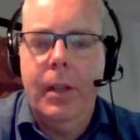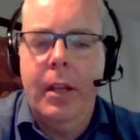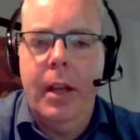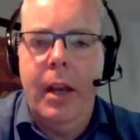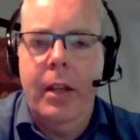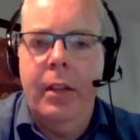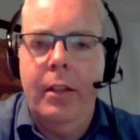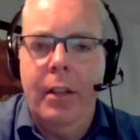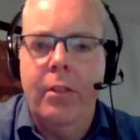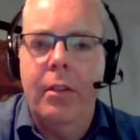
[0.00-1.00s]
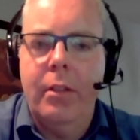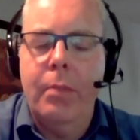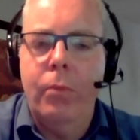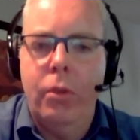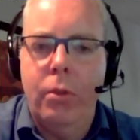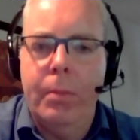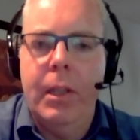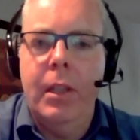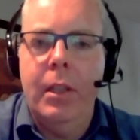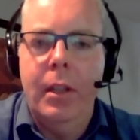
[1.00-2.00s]
And, and it doesn't seem to
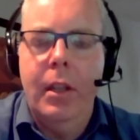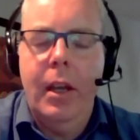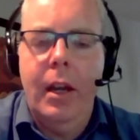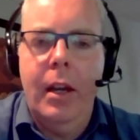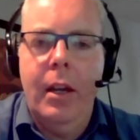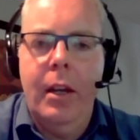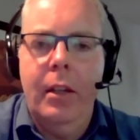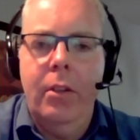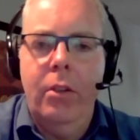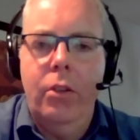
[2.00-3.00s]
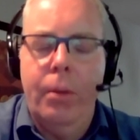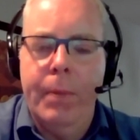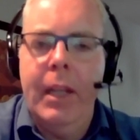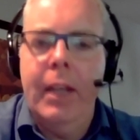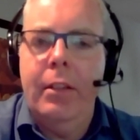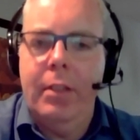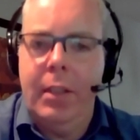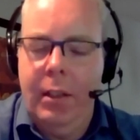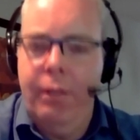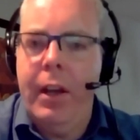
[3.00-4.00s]
be uh, dominating
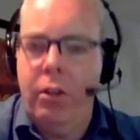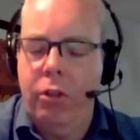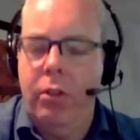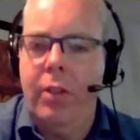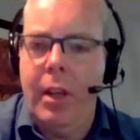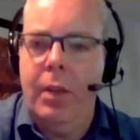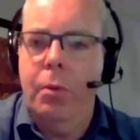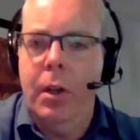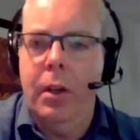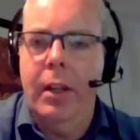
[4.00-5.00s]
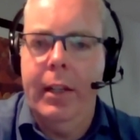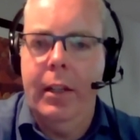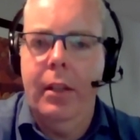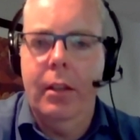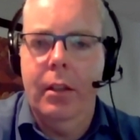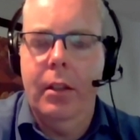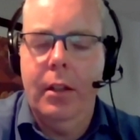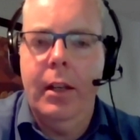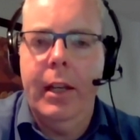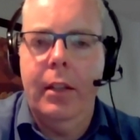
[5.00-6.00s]
infections anywhere like the,
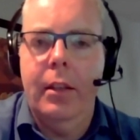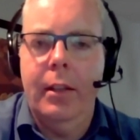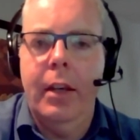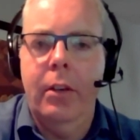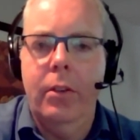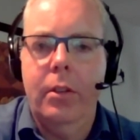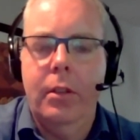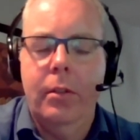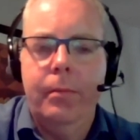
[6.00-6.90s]
like the delta.